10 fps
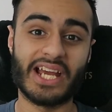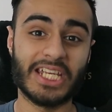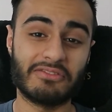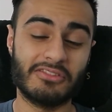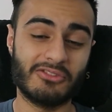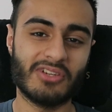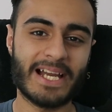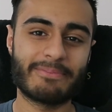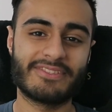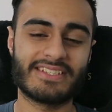And if you do
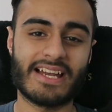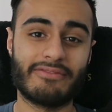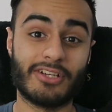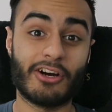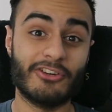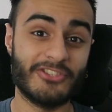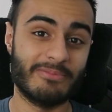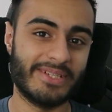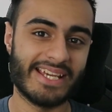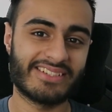happen to have an
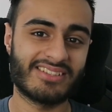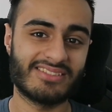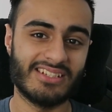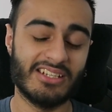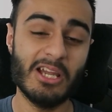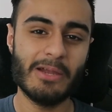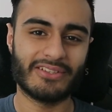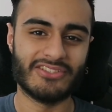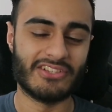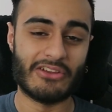RGB SSD,
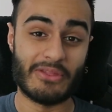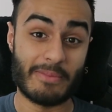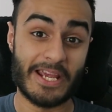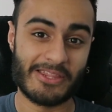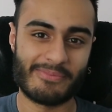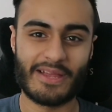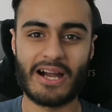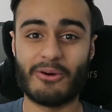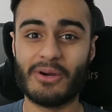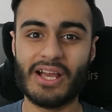because you know they make them
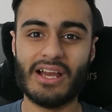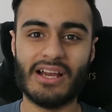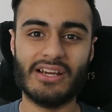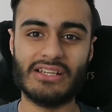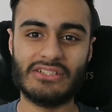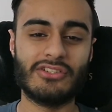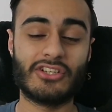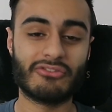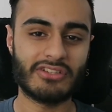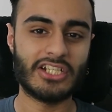now,
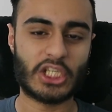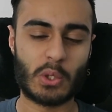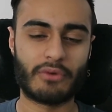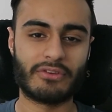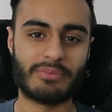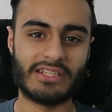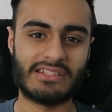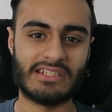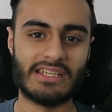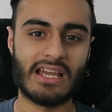you could really show off your
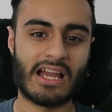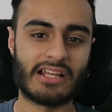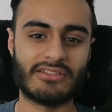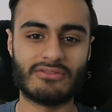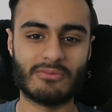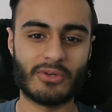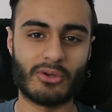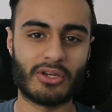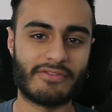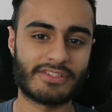PC and
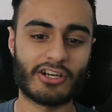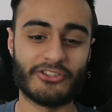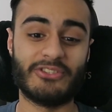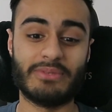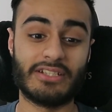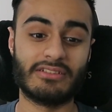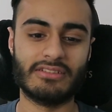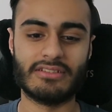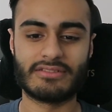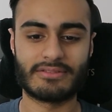with all of its RGB
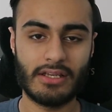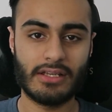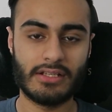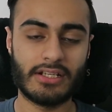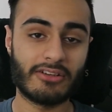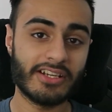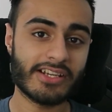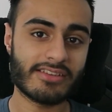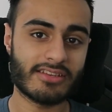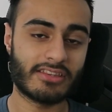goodness. Now
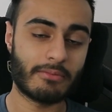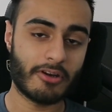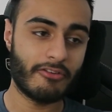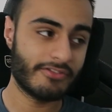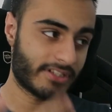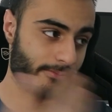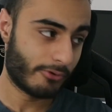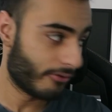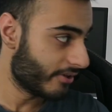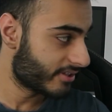like I said, the main reason I
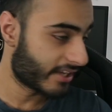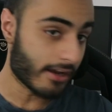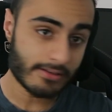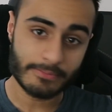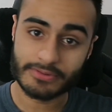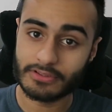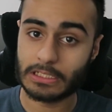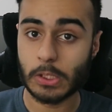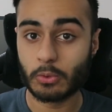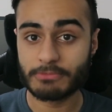bought this case in
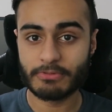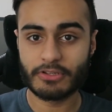particular was